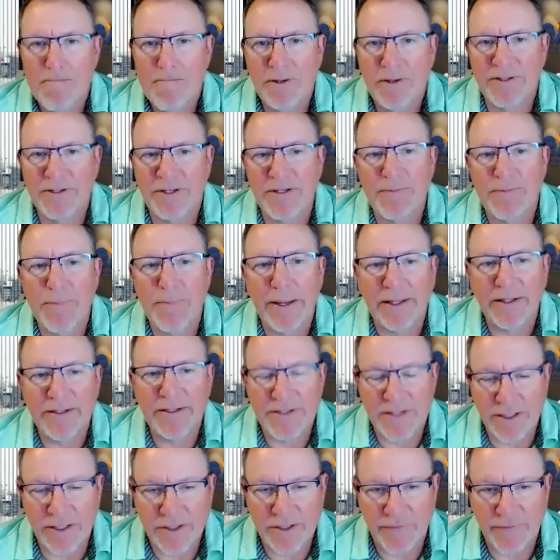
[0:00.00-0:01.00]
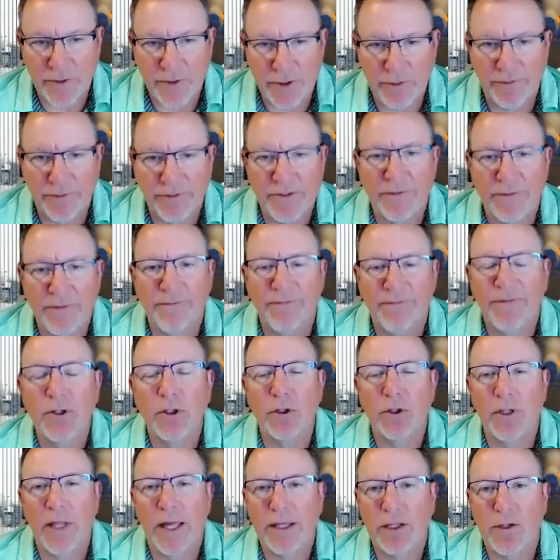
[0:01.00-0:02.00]
Is this making sense for you? Does it
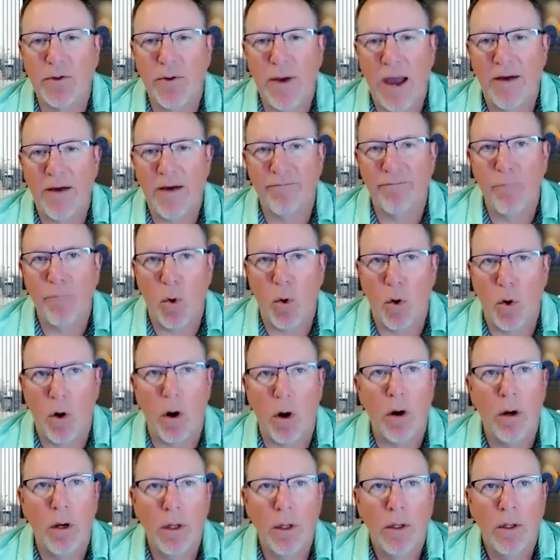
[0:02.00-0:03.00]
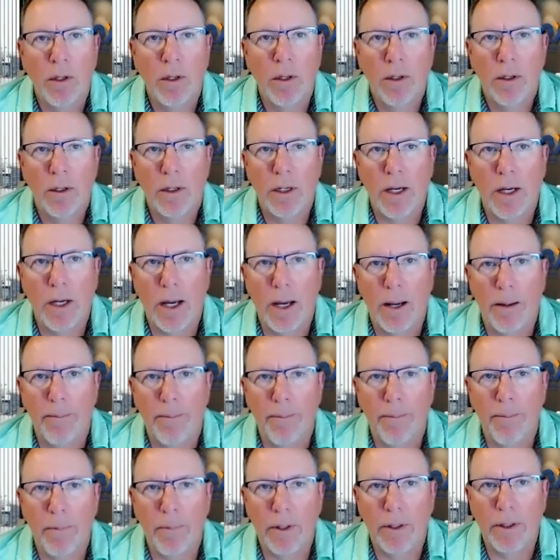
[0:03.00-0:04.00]
feel like you have more,
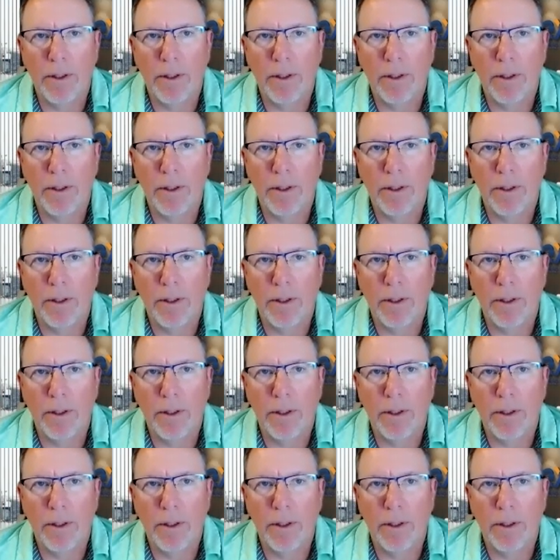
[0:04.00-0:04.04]
more